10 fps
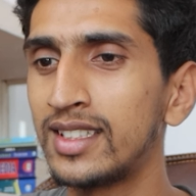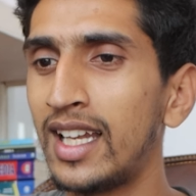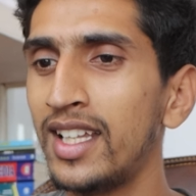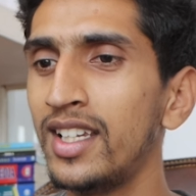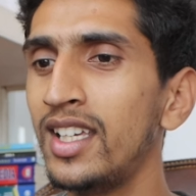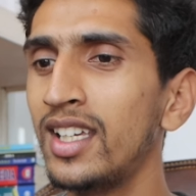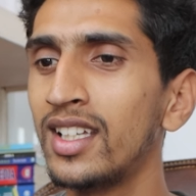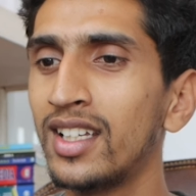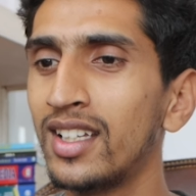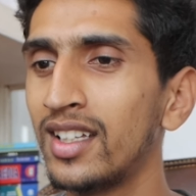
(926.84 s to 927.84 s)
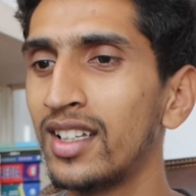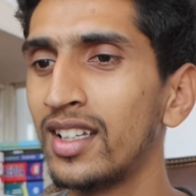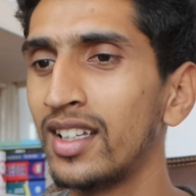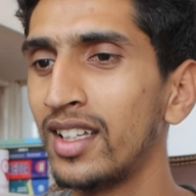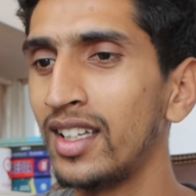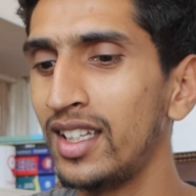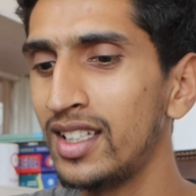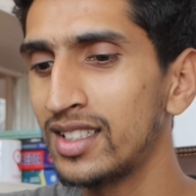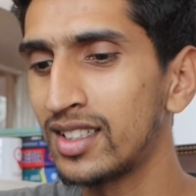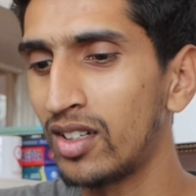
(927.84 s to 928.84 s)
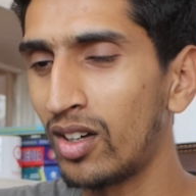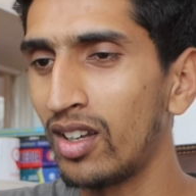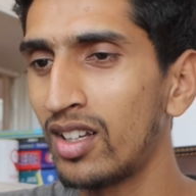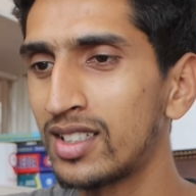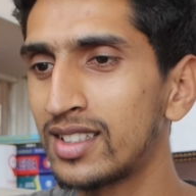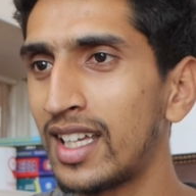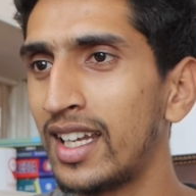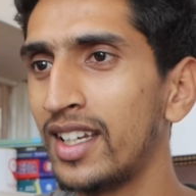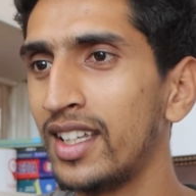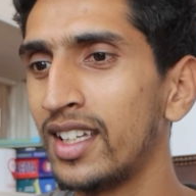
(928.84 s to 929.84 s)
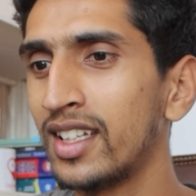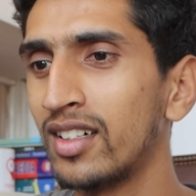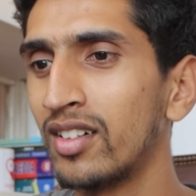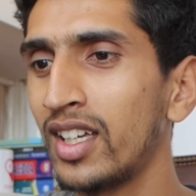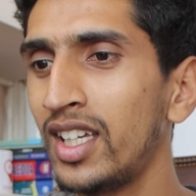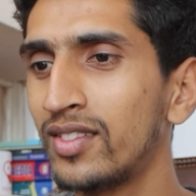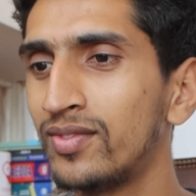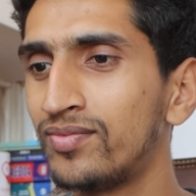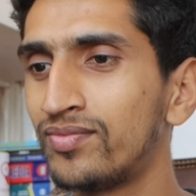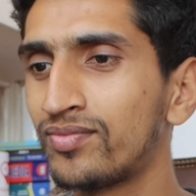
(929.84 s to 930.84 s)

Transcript: salary is $salary. Okay,